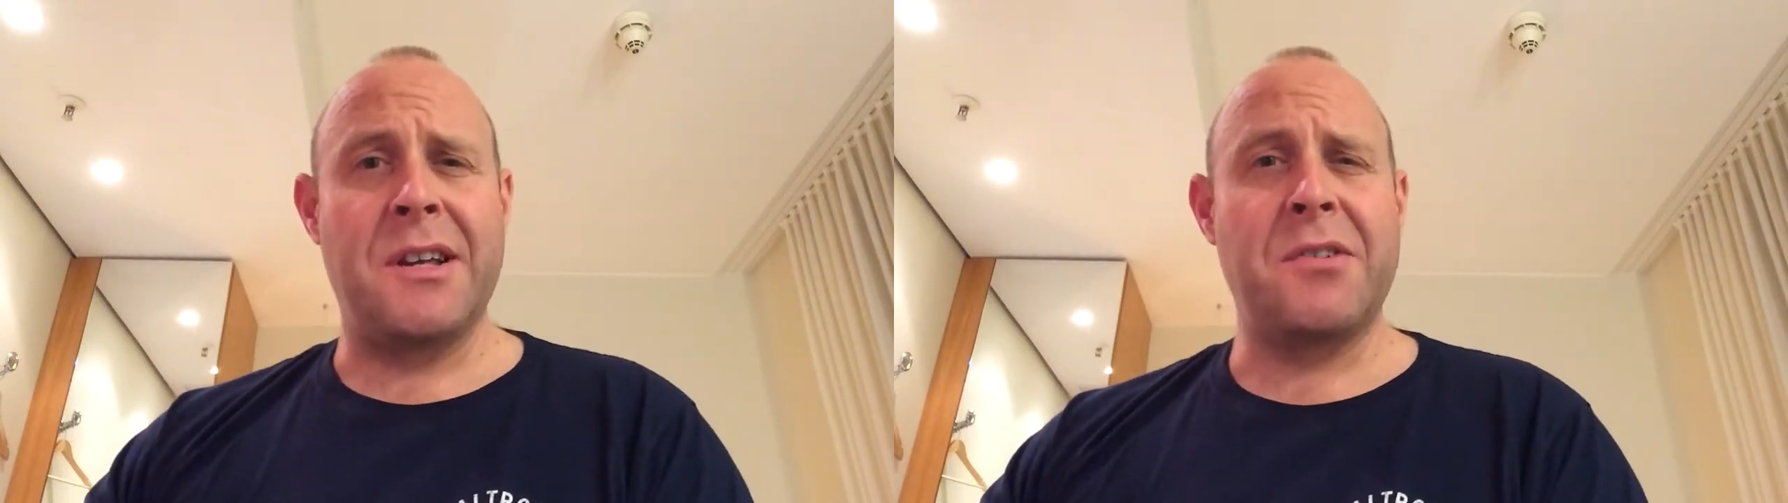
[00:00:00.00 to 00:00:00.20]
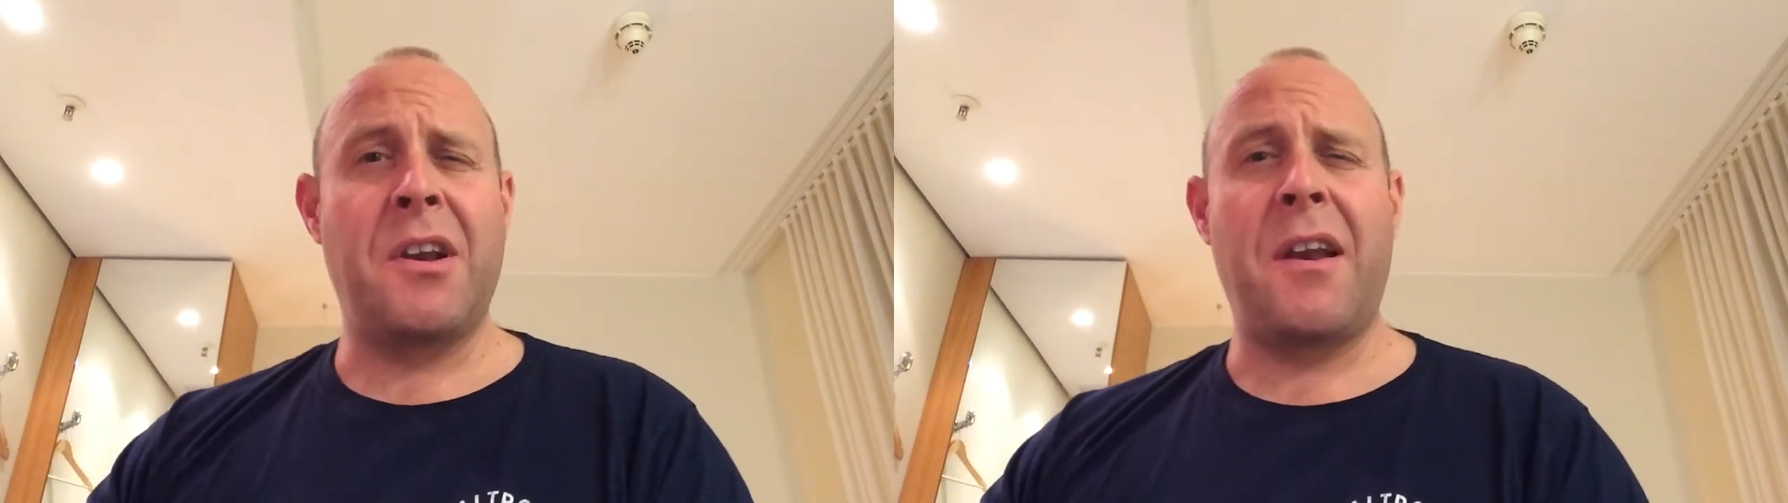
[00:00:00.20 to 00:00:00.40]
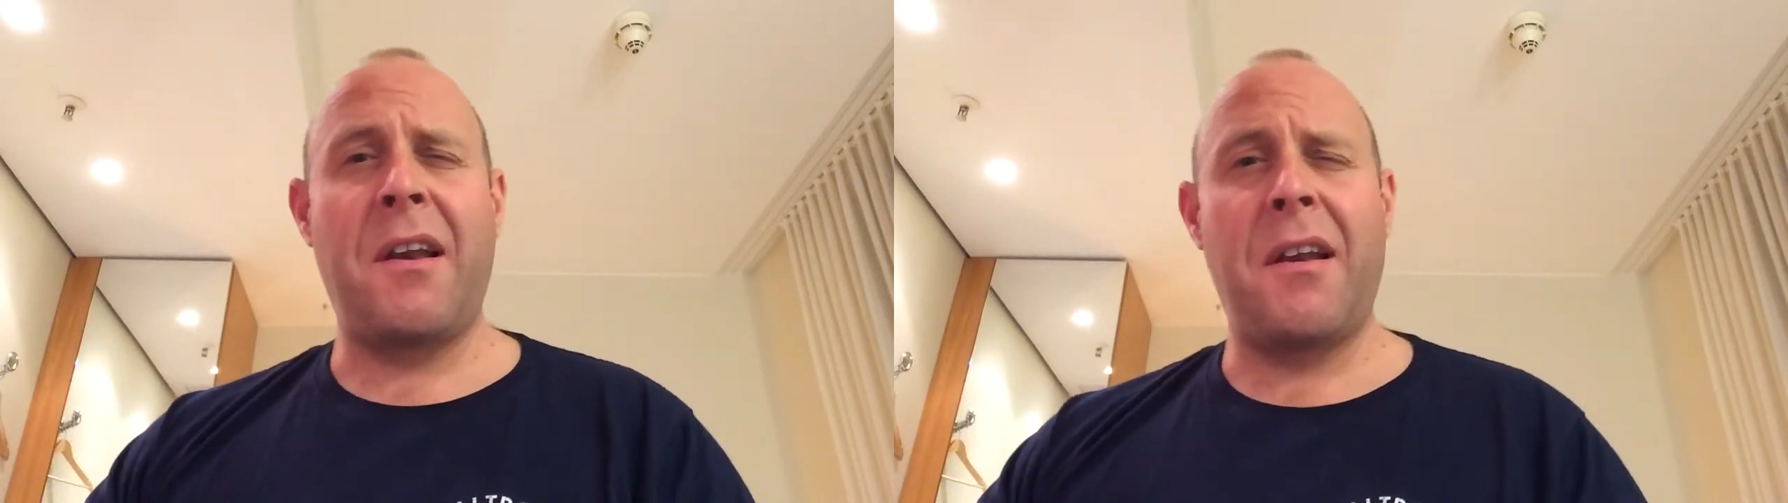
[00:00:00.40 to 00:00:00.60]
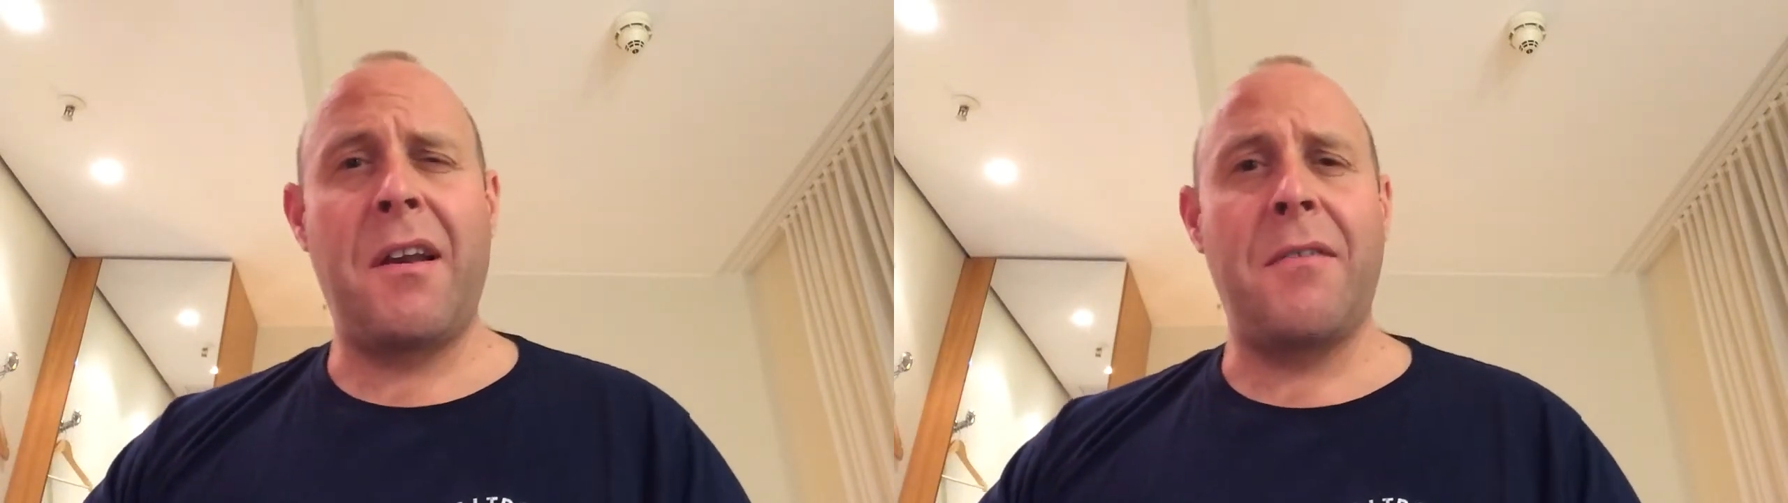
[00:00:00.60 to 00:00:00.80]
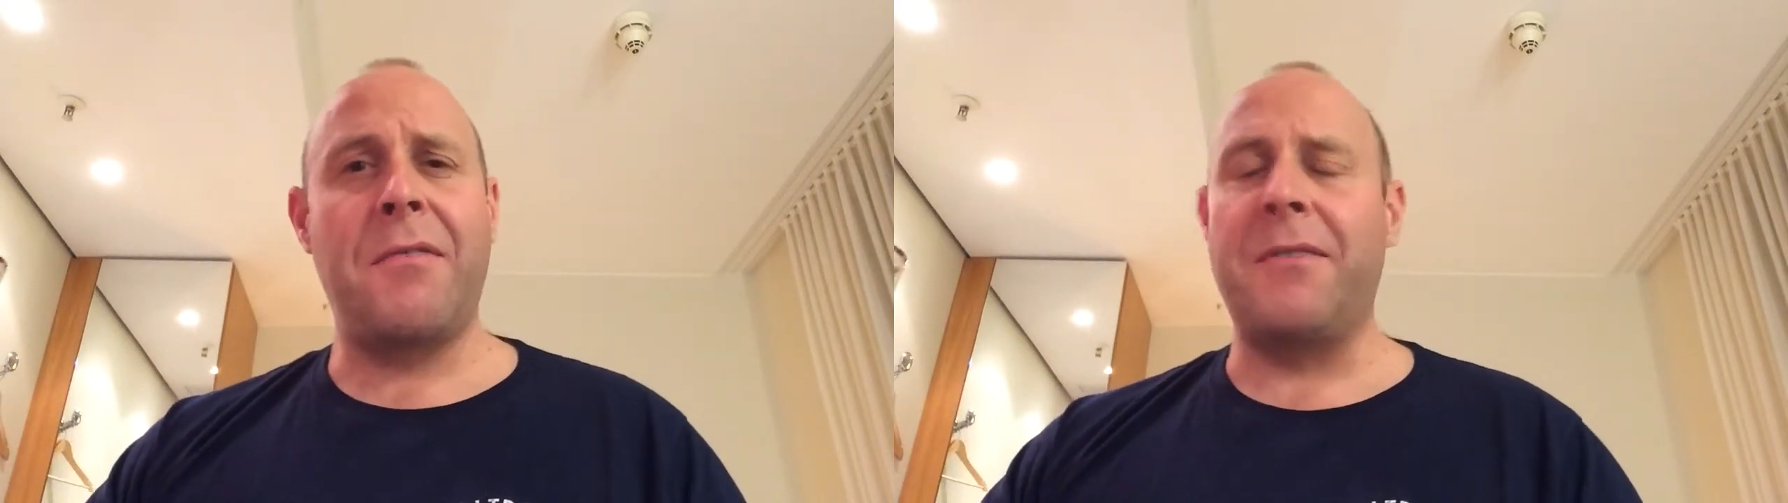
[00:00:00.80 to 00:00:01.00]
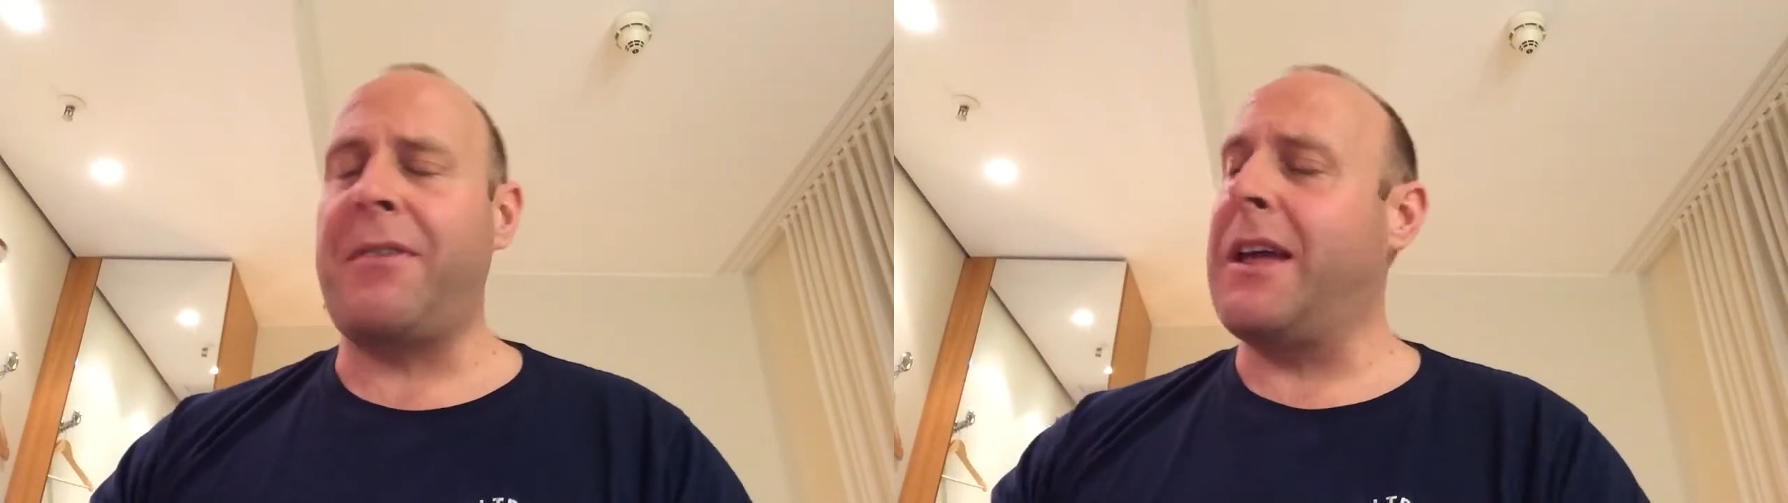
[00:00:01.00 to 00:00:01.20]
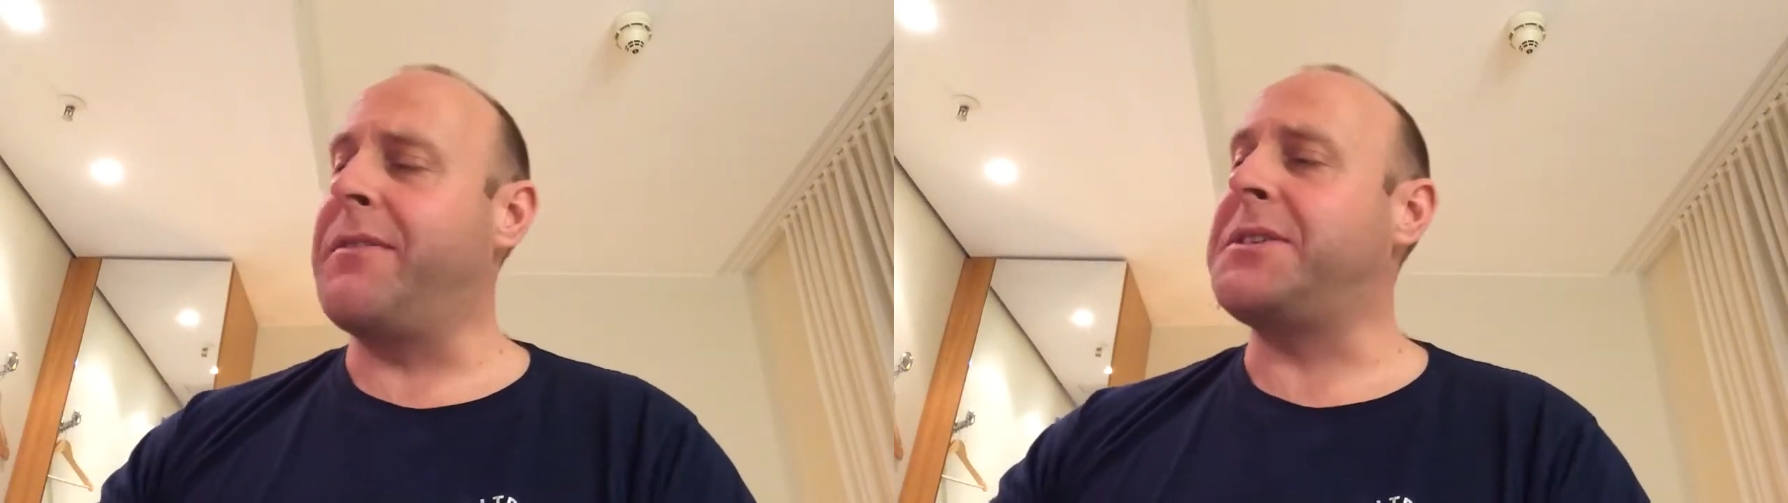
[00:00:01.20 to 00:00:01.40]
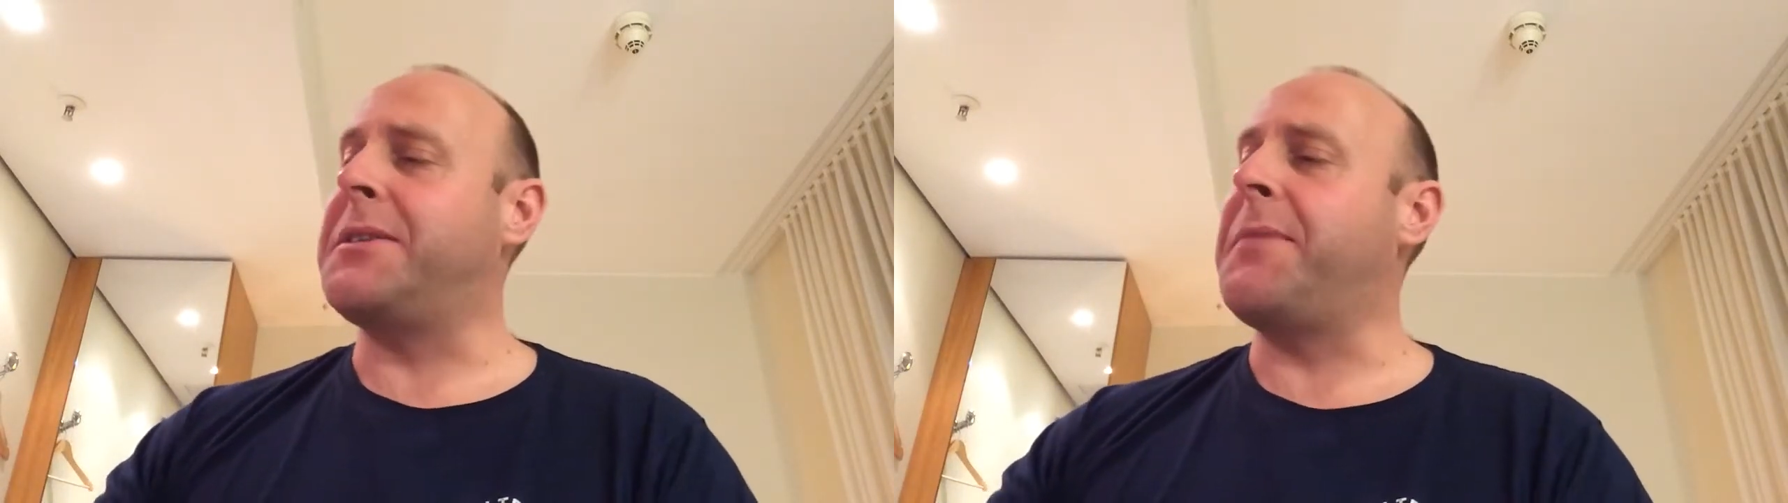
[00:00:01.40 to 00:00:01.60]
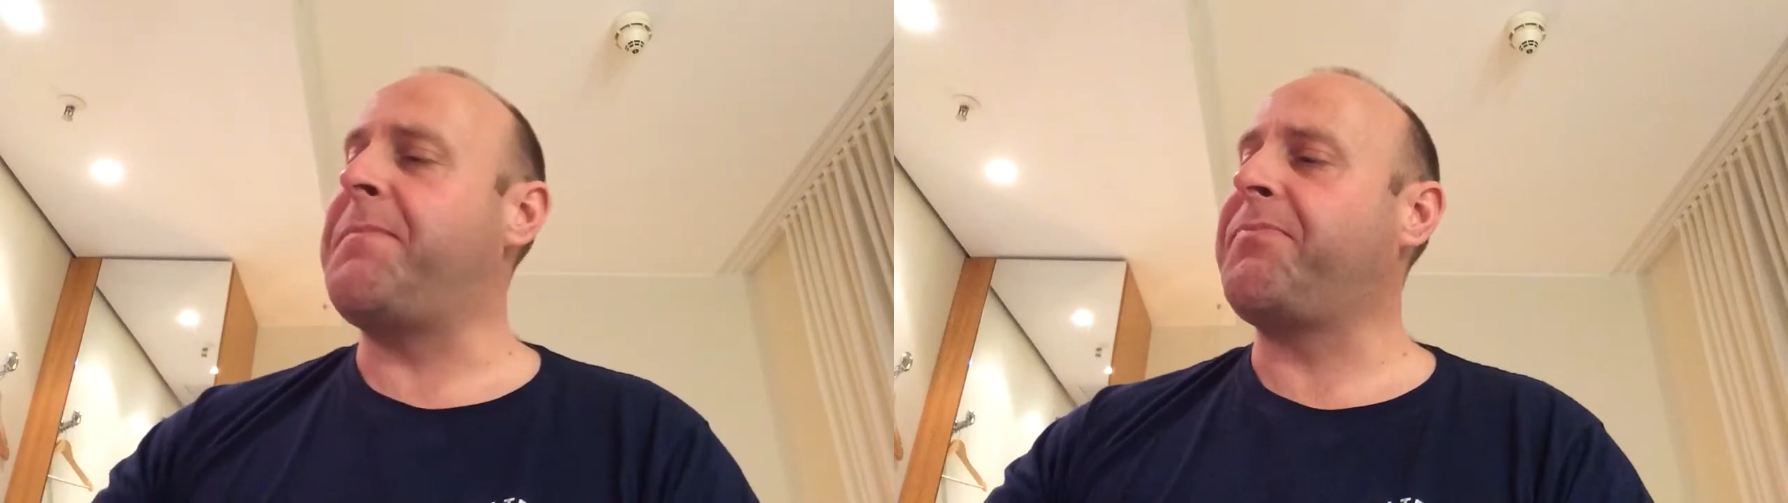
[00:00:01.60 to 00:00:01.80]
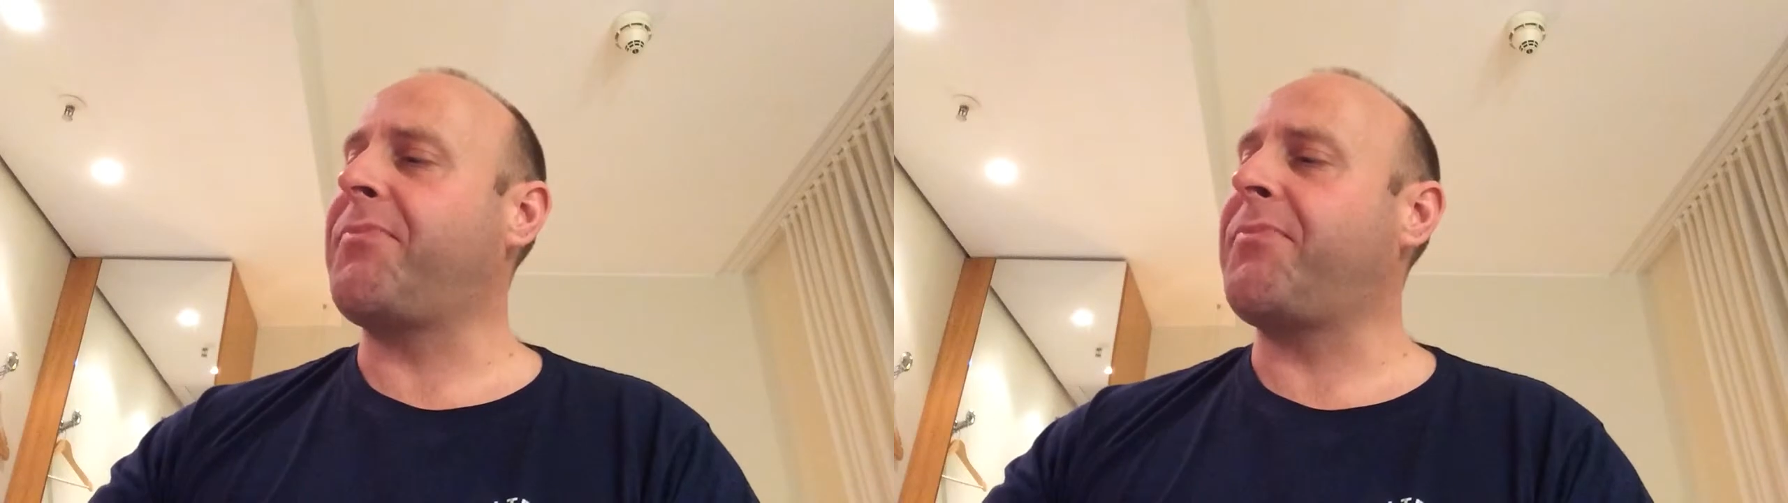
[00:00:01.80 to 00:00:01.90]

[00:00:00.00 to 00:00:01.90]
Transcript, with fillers: It's got a lovely flavour to it.